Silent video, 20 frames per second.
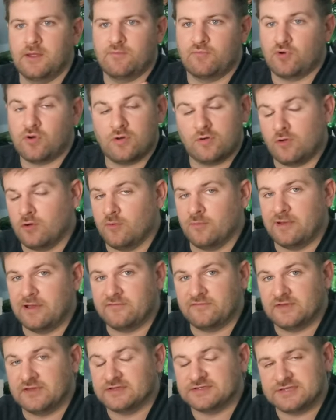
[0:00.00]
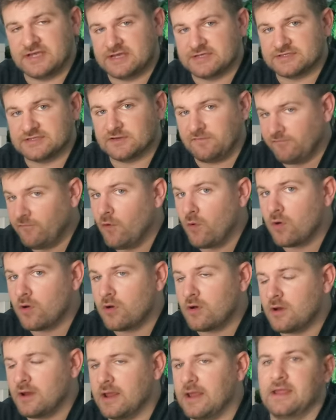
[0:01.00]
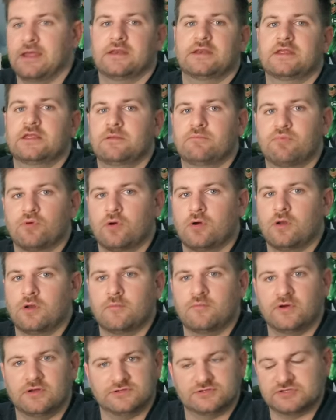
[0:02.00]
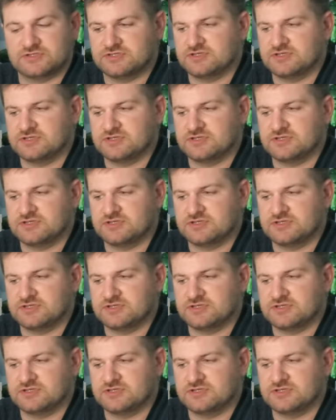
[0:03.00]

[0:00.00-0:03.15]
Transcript: I brought all my Fantastic Four, and he brought a bunch of